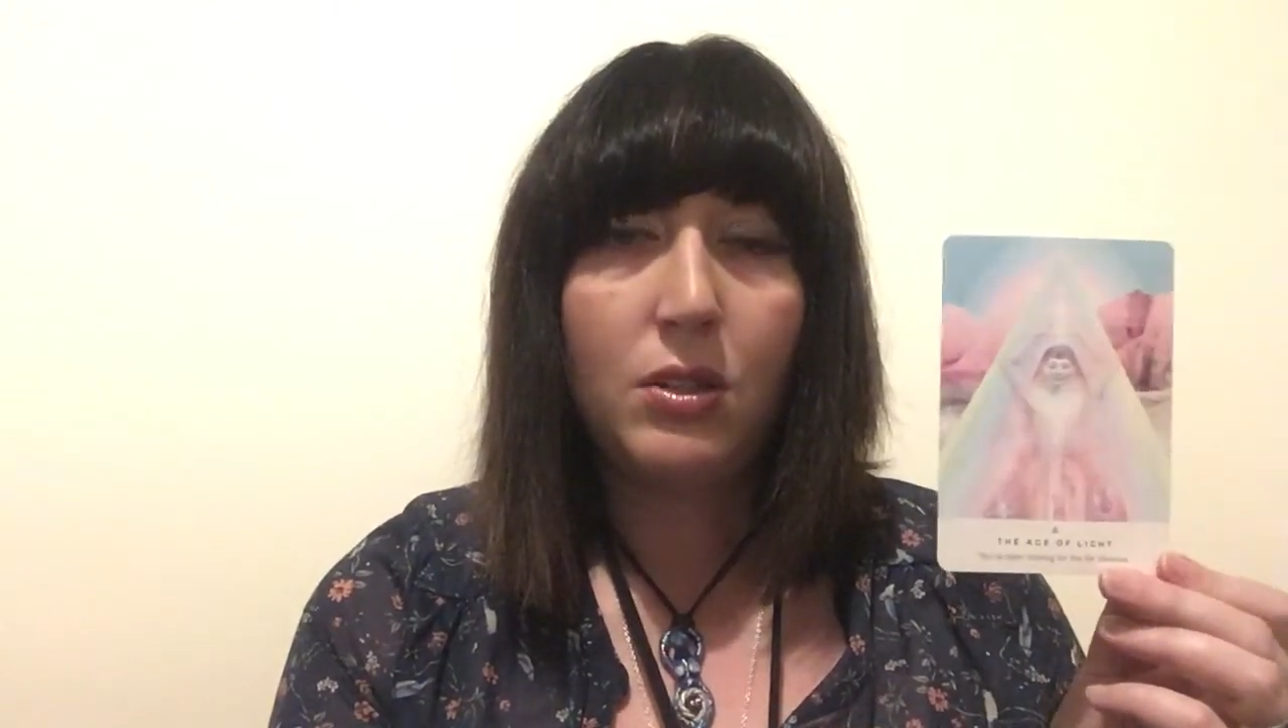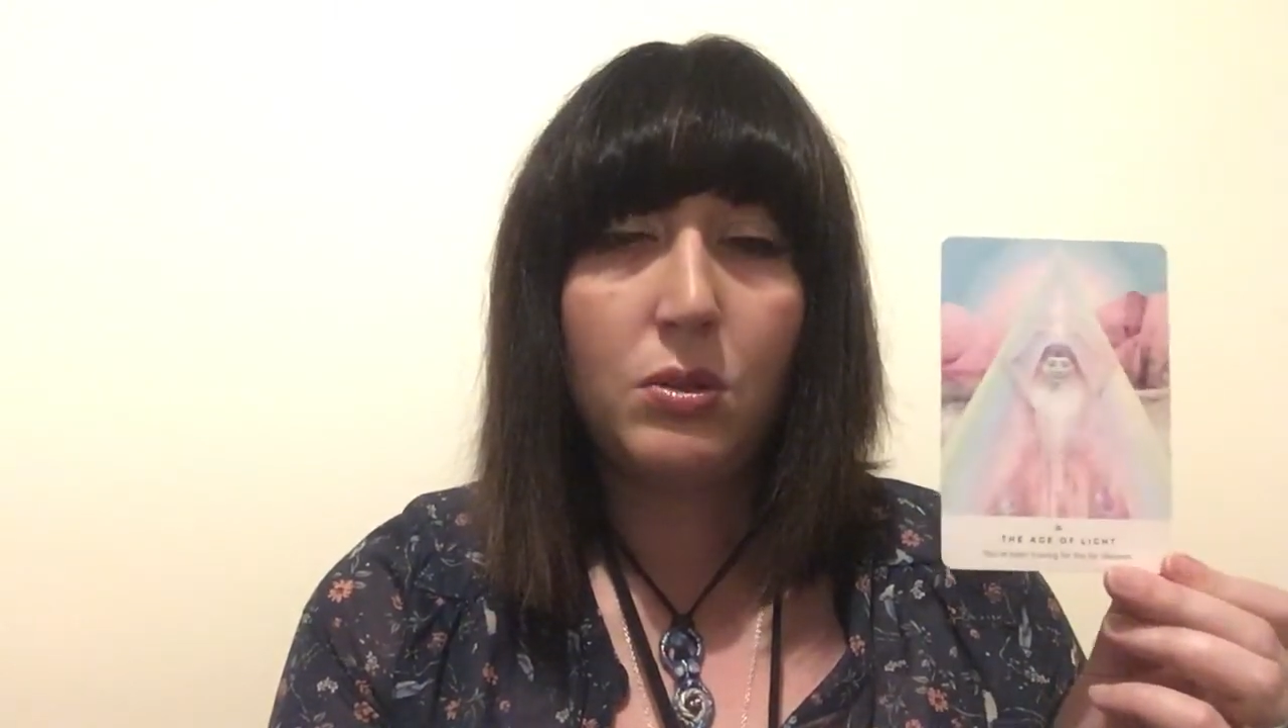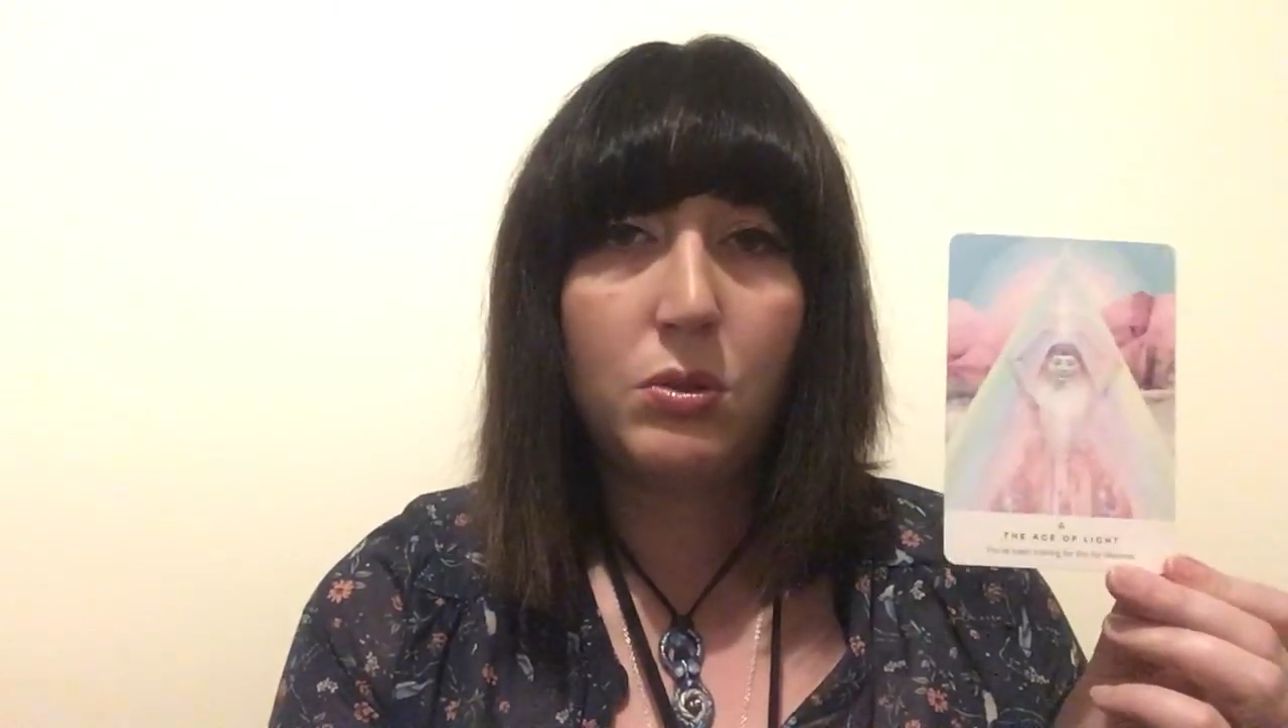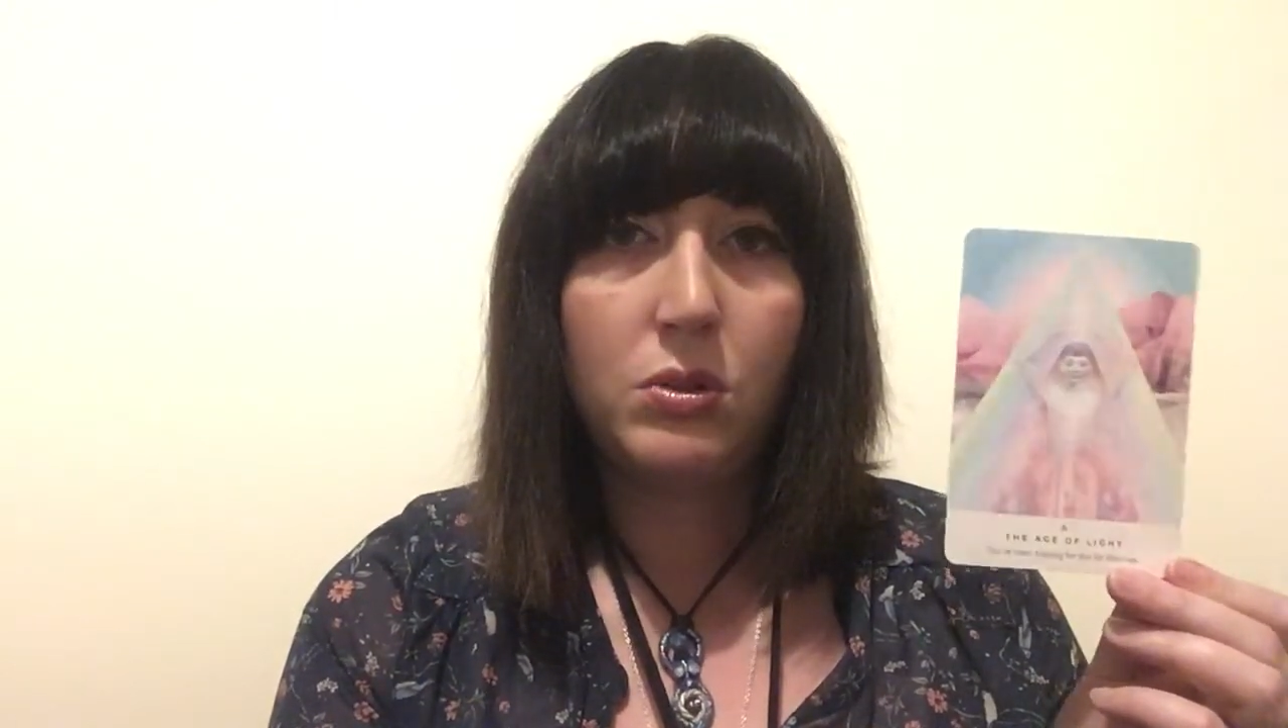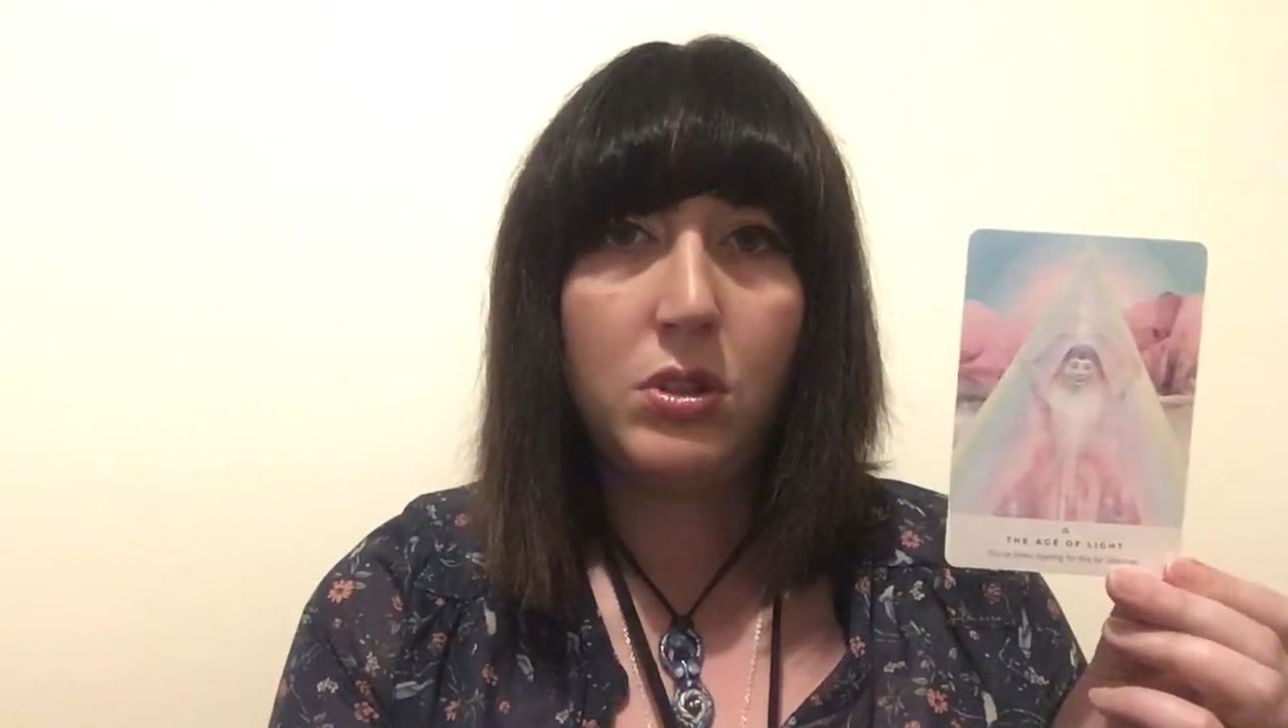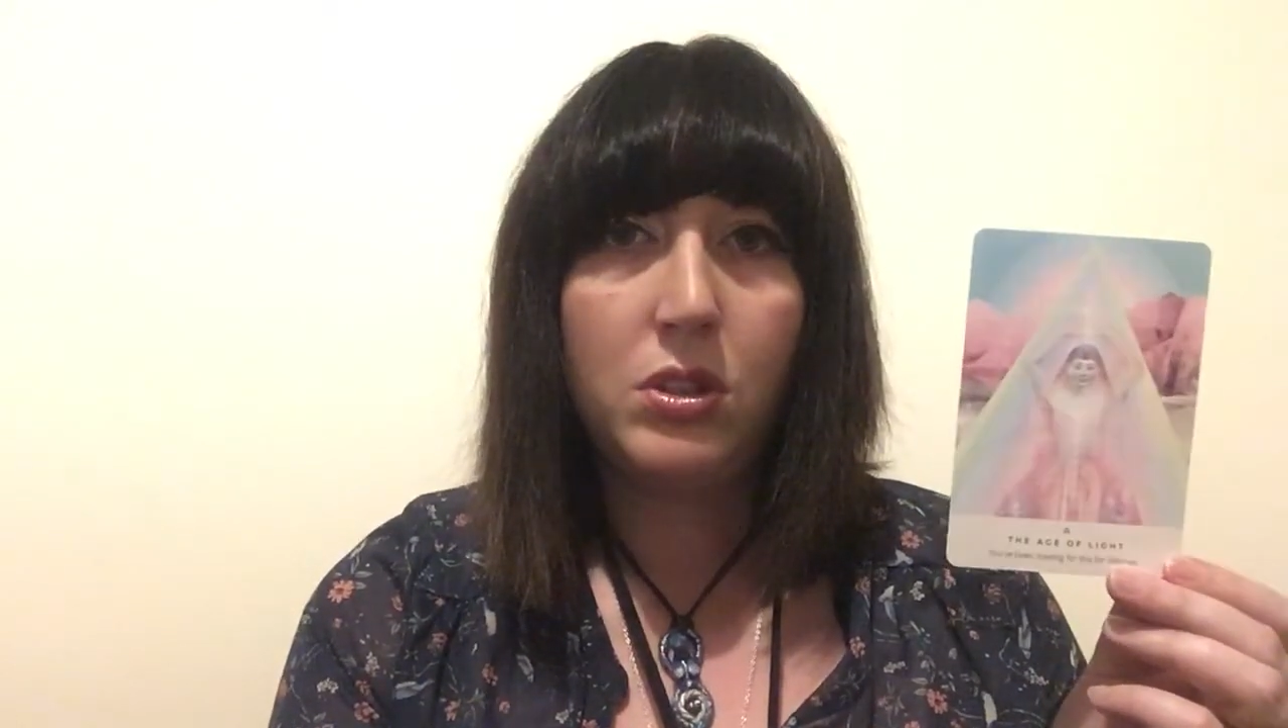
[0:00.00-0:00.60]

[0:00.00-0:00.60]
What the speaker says: called to